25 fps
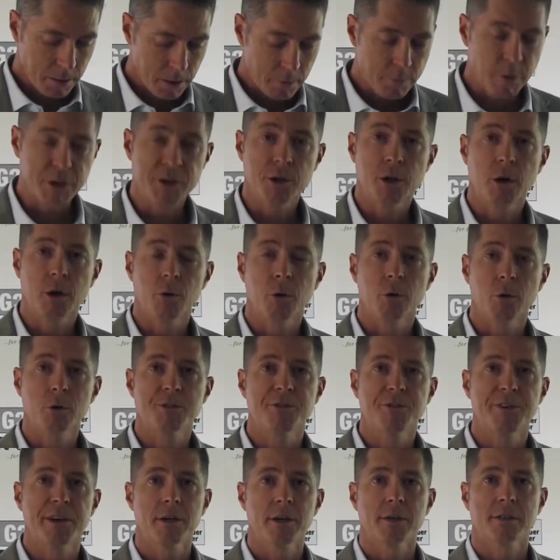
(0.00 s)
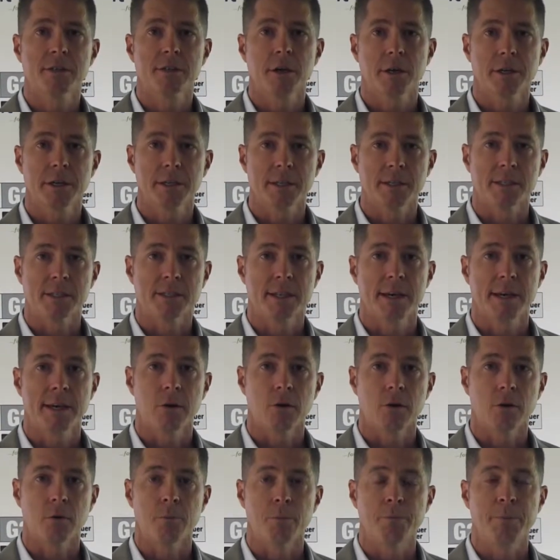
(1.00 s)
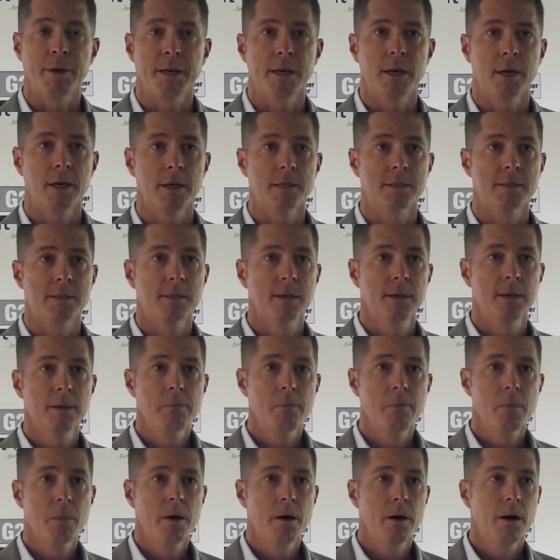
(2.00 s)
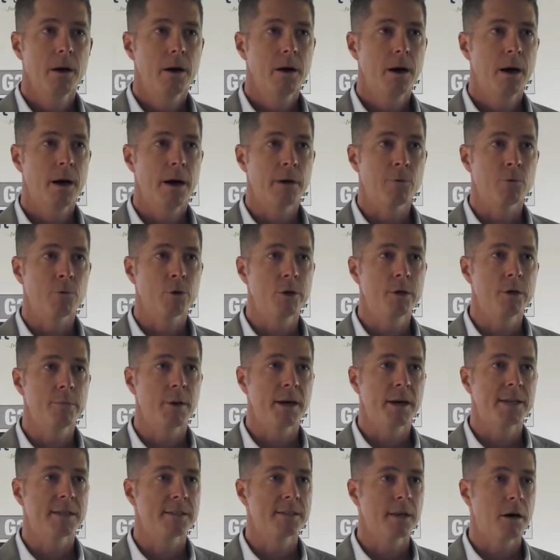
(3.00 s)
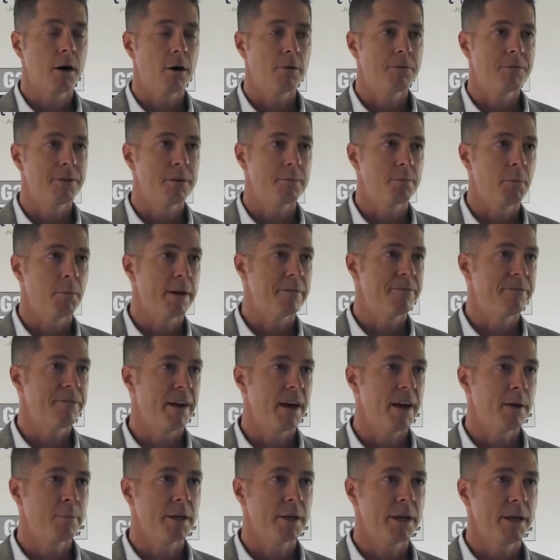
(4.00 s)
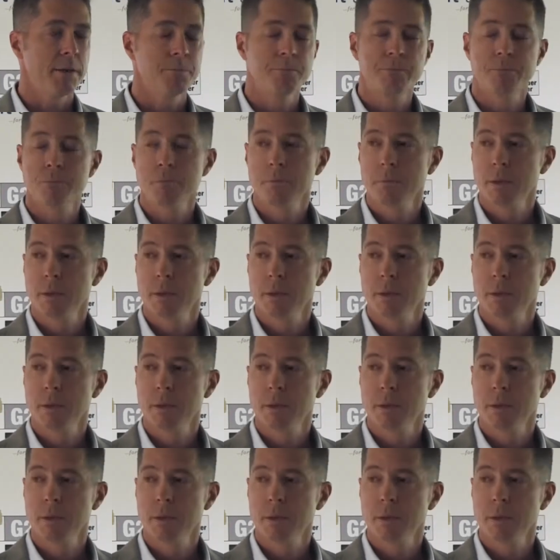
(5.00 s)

But you know, those fears started to settle because I rooted myself in my family,